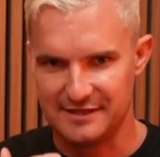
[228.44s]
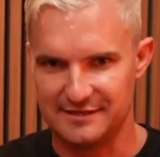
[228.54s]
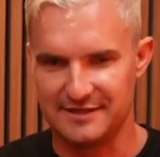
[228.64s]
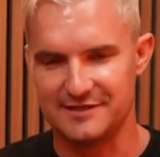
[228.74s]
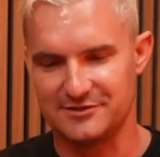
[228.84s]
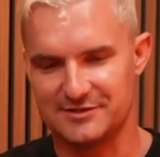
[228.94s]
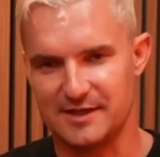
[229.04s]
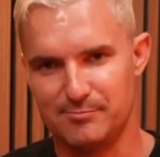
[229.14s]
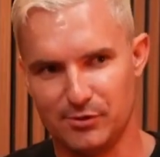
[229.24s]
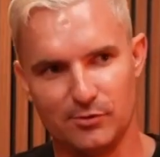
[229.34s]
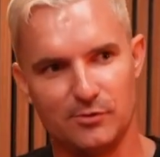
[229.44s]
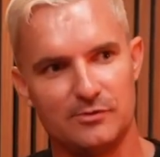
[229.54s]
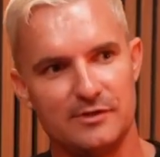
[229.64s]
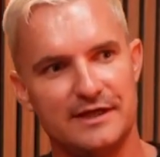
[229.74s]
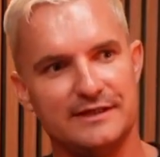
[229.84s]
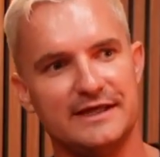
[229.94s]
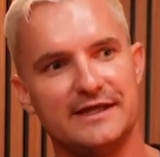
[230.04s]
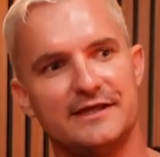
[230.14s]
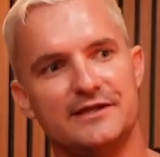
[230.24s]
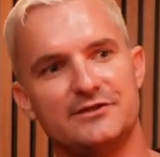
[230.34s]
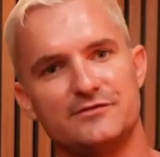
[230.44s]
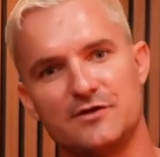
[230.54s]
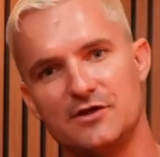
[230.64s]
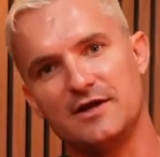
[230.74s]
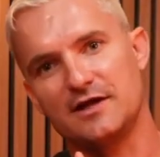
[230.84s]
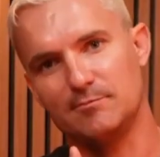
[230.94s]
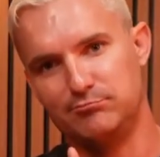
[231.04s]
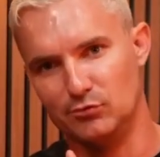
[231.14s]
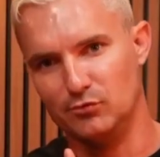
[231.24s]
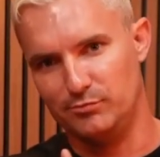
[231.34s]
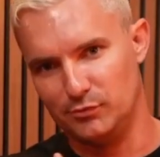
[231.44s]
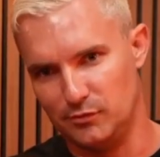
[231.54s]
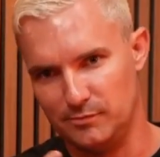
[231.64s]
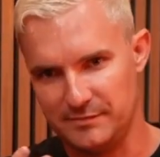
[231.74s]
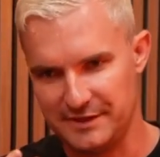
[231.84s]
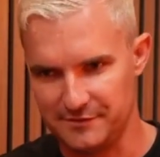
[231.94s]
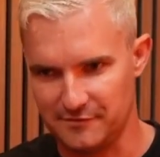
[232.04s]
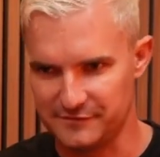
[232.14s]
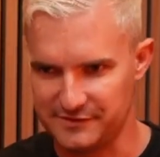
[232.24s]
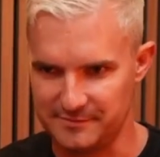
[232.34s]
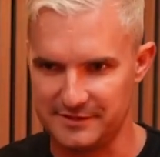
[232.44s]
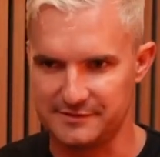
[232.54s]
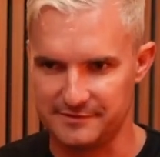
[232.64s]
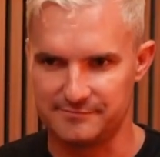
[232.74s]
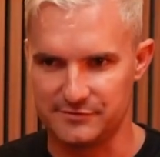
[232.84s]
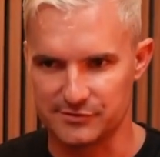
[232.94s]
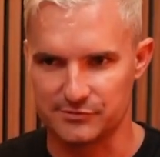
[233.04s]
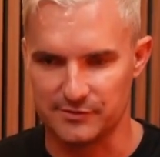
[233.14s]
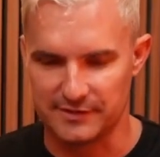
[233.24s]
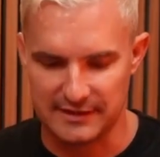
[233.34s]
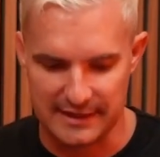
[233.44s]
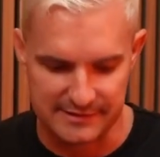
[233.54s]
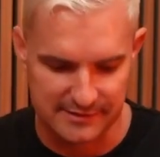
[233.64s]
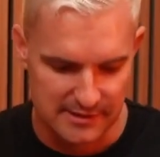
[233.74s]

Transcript: And you say, pull, and then you've got like boom, boom, and you're obviously meant to destroy the clays.